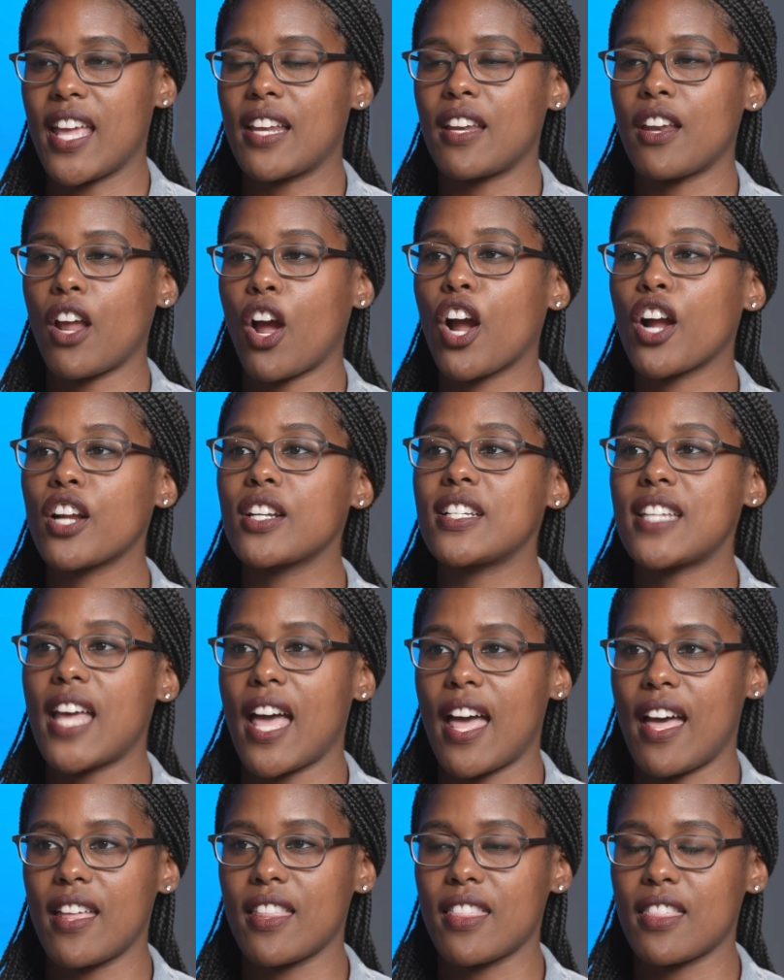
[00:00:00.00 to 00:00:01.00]
And her
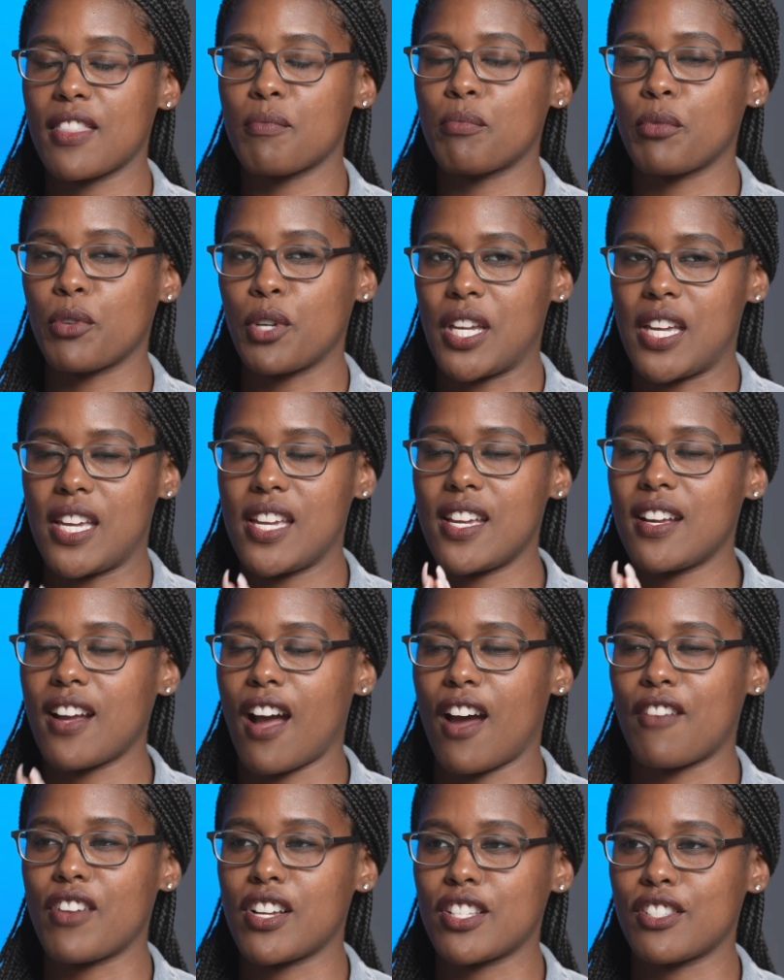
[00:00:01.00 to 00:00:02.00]
death, Bree,
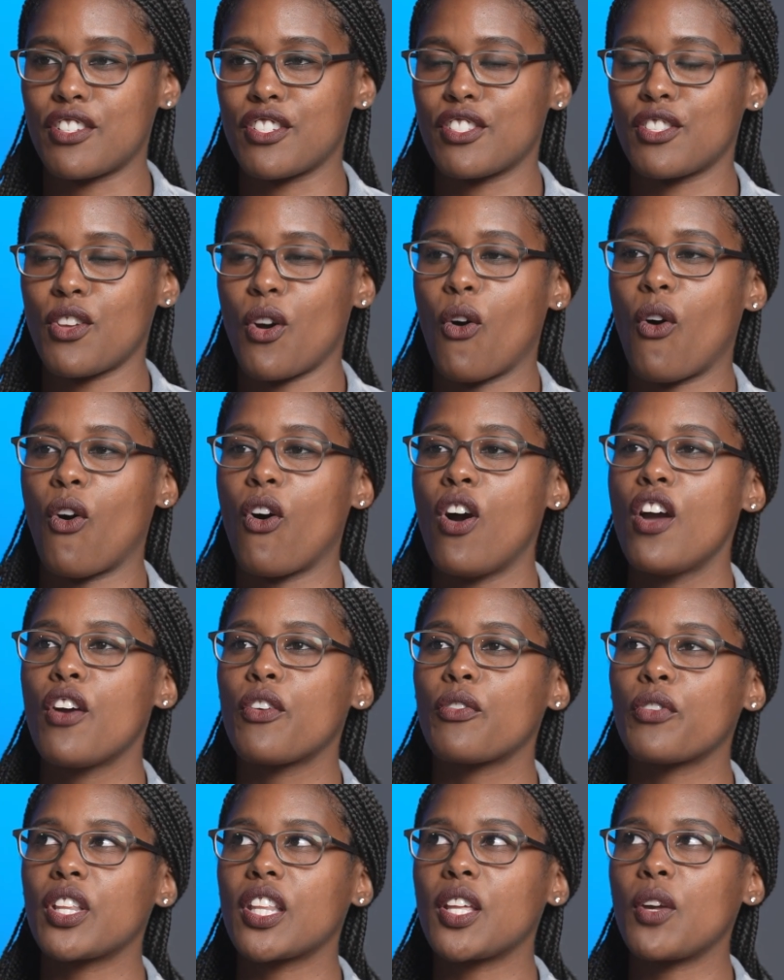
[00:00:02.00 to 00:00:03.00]
God rest her soul,
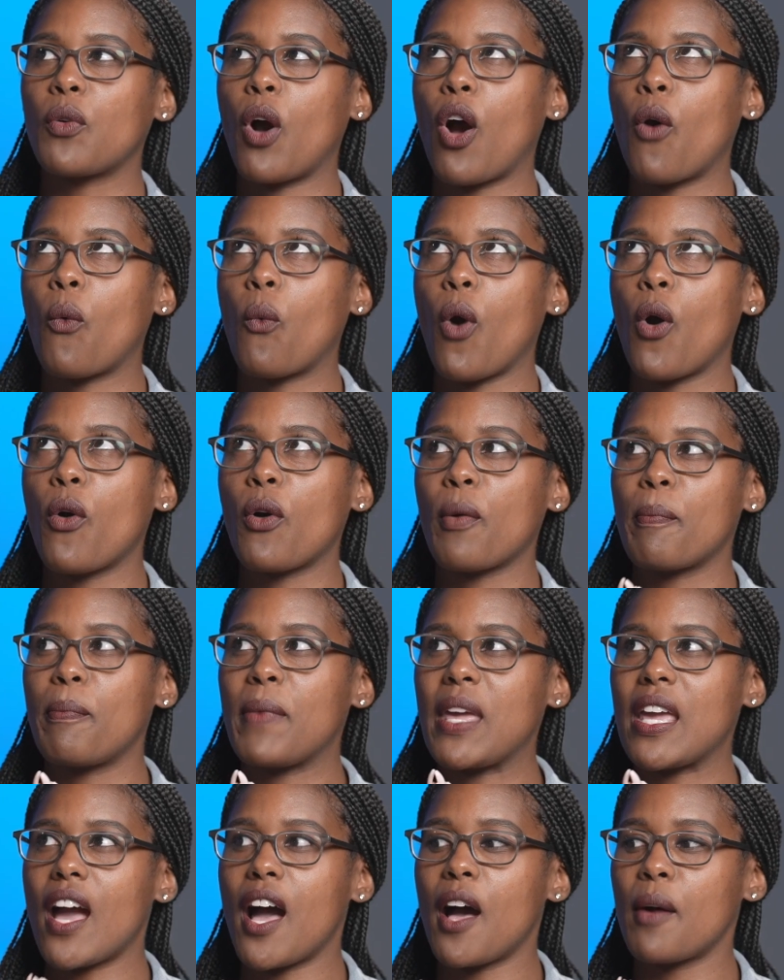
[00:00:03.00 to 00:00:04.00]
really woke
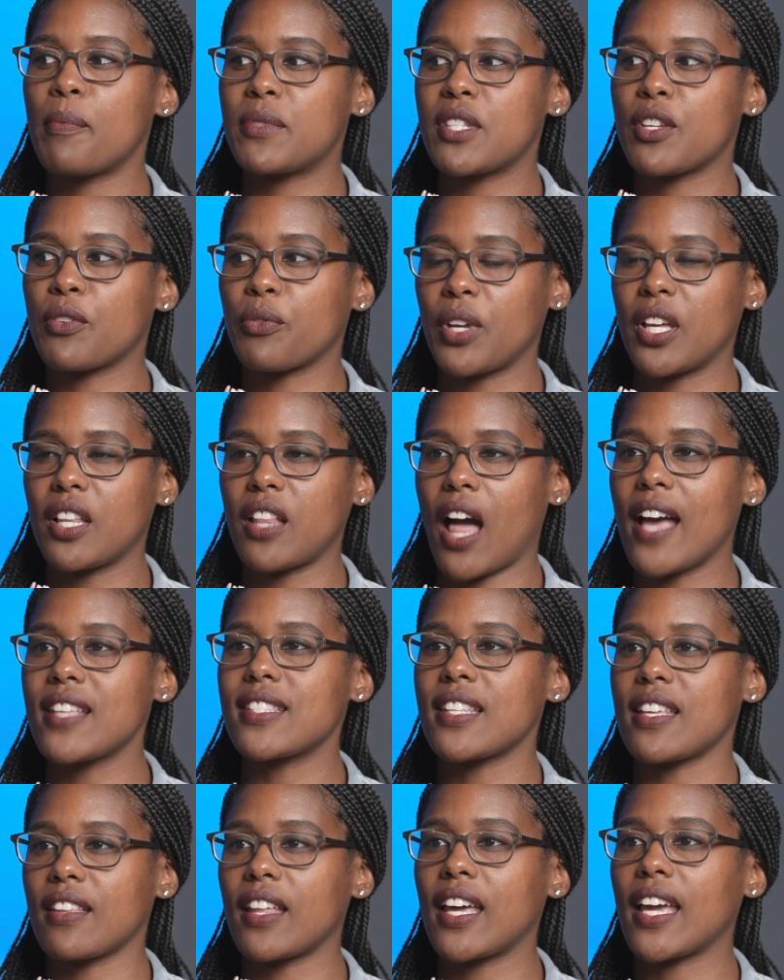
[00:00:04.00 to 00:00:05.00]
me up to
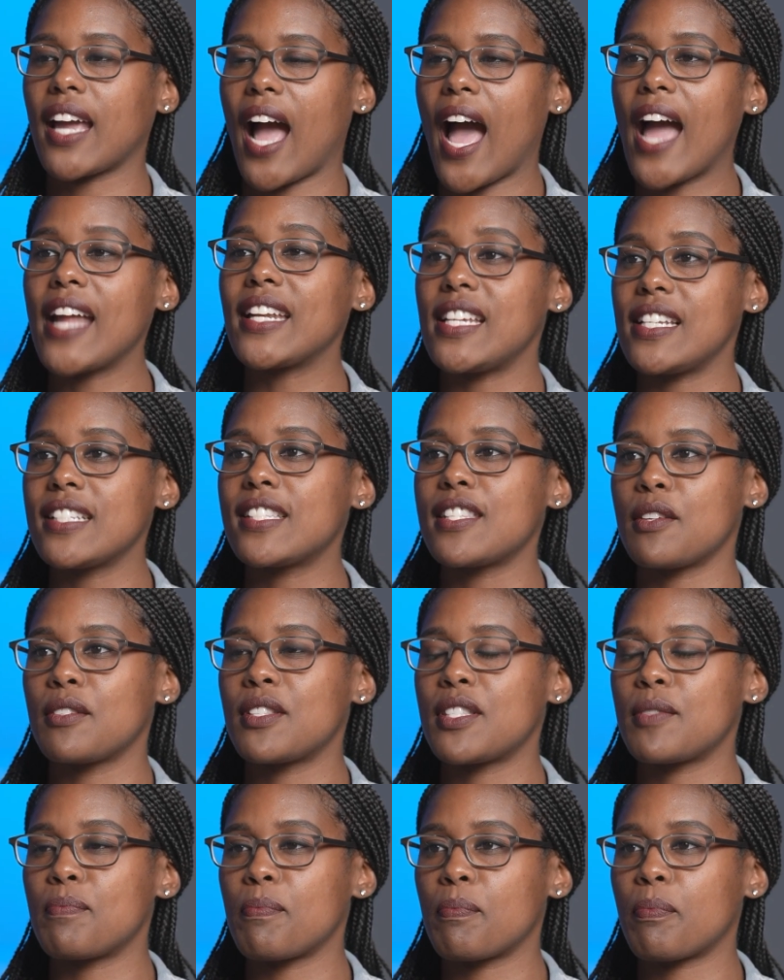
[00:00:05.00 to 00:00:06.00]
realizing like I need to
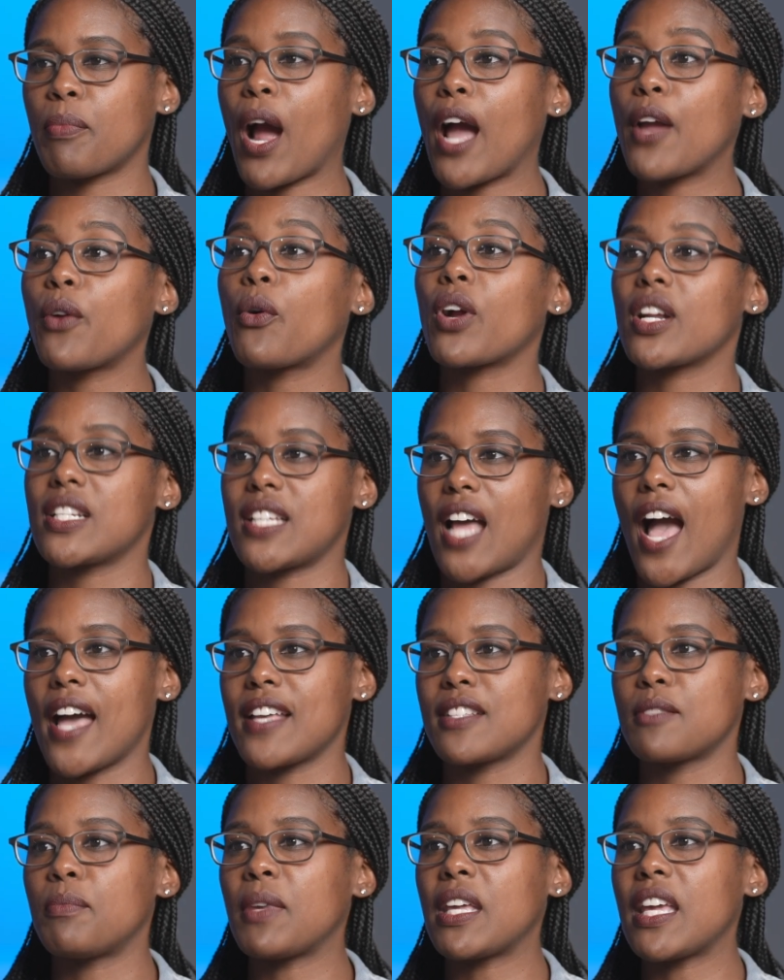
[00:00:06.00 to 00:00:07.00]

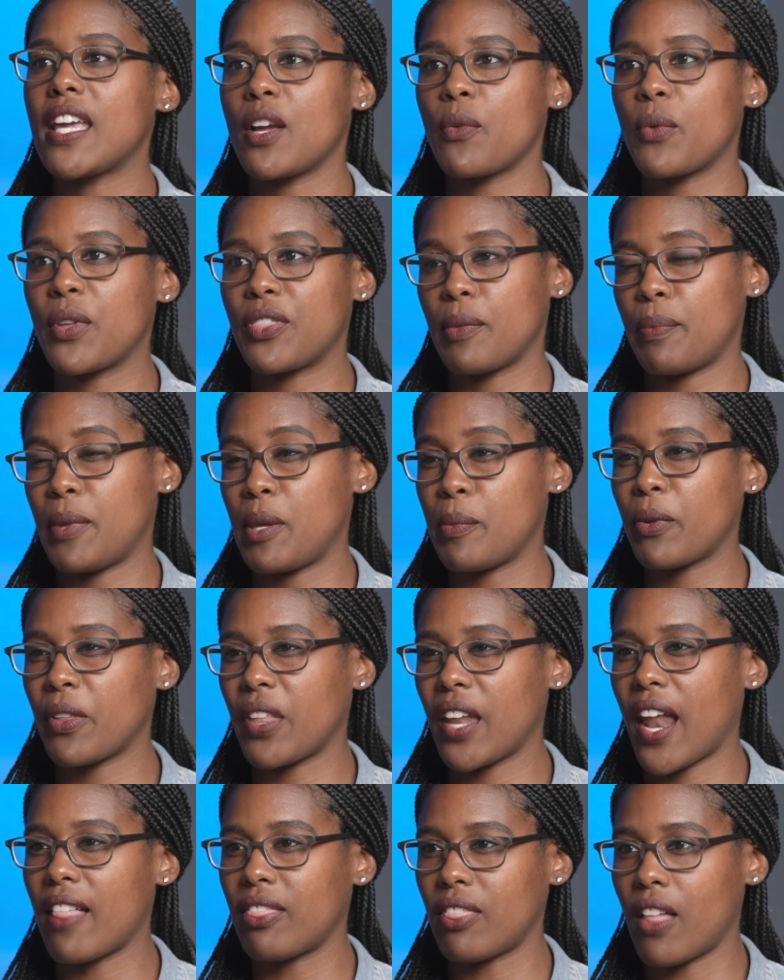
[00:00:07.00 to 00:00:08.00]
prioritize being with the people
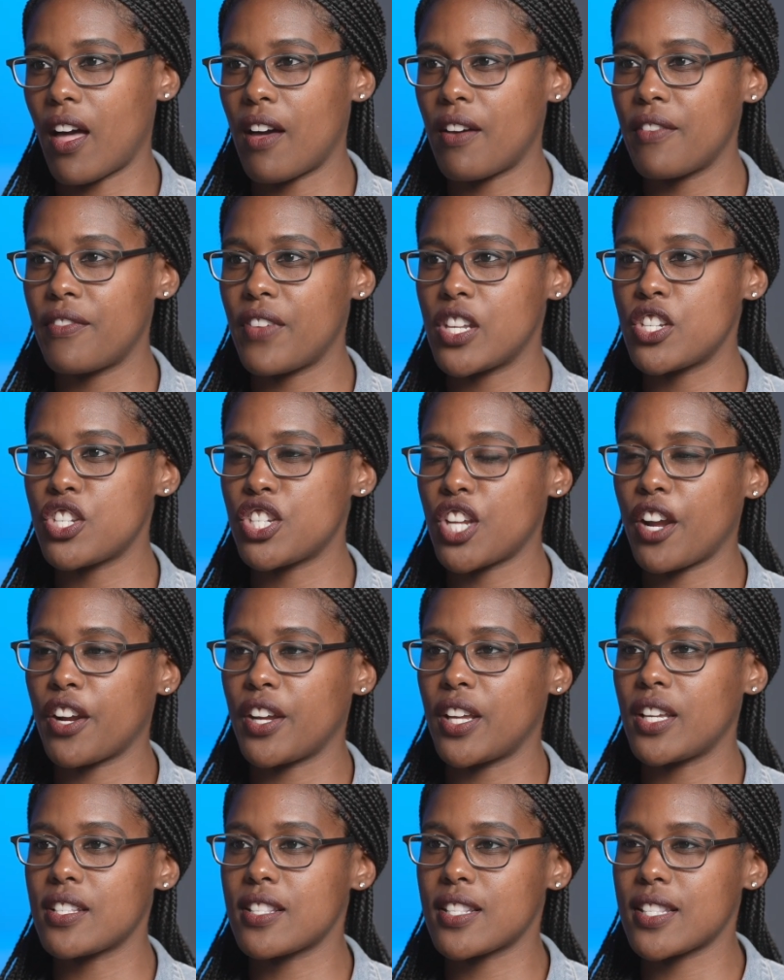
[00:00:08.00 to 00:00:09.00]
that I love and
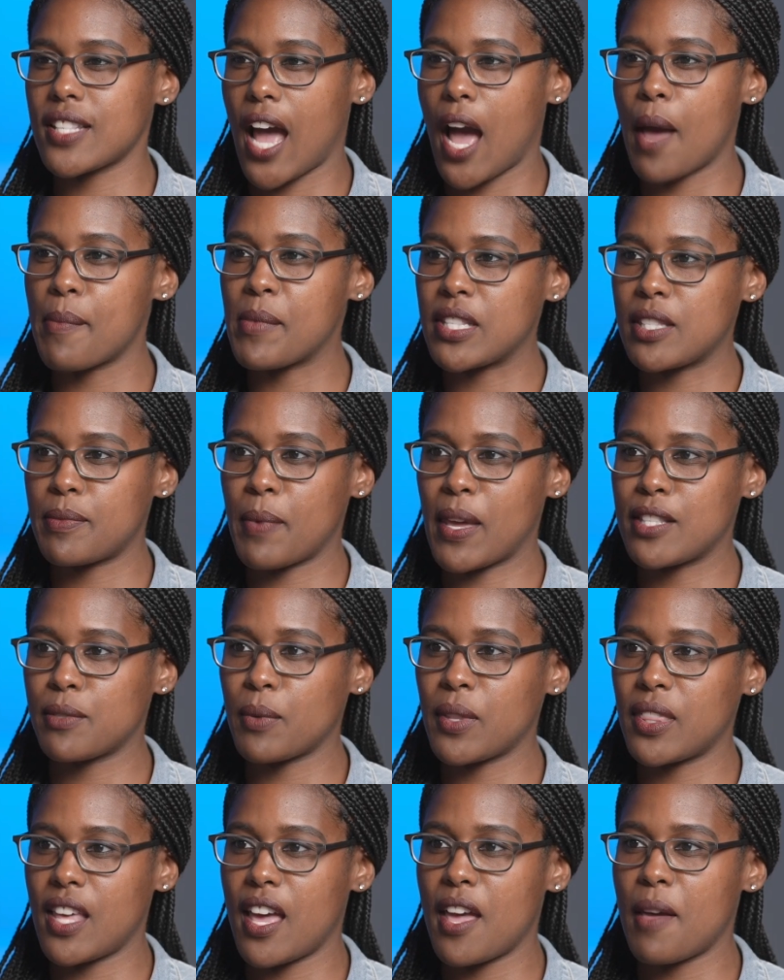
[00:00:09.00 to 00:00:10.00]
sharing time and space
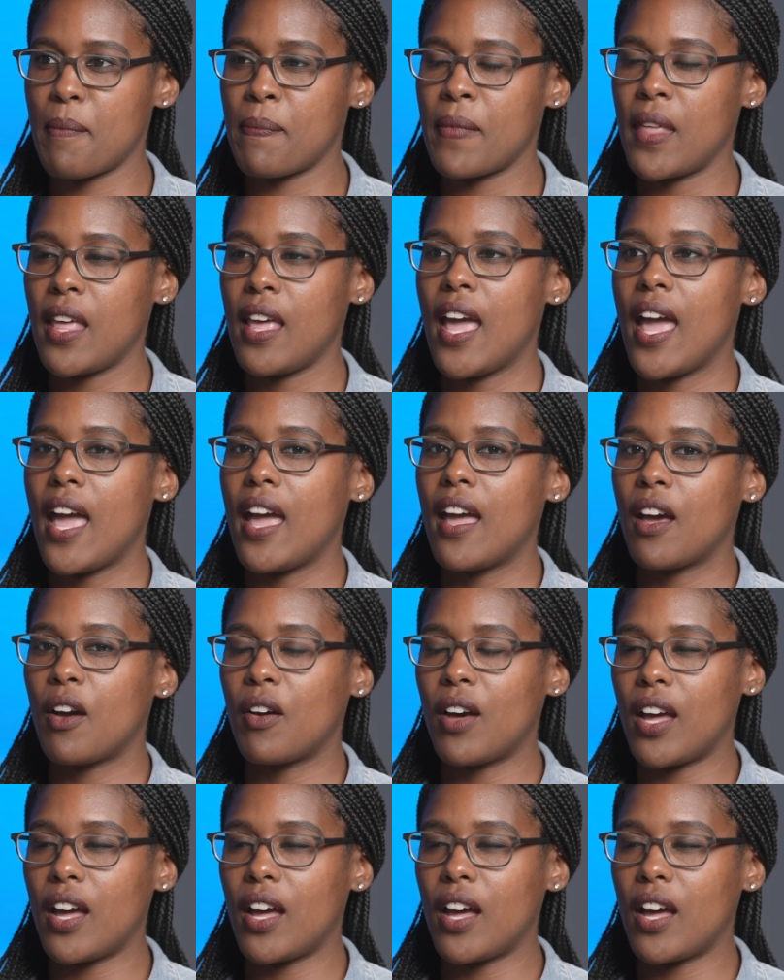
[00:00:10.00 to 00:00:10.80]
with them.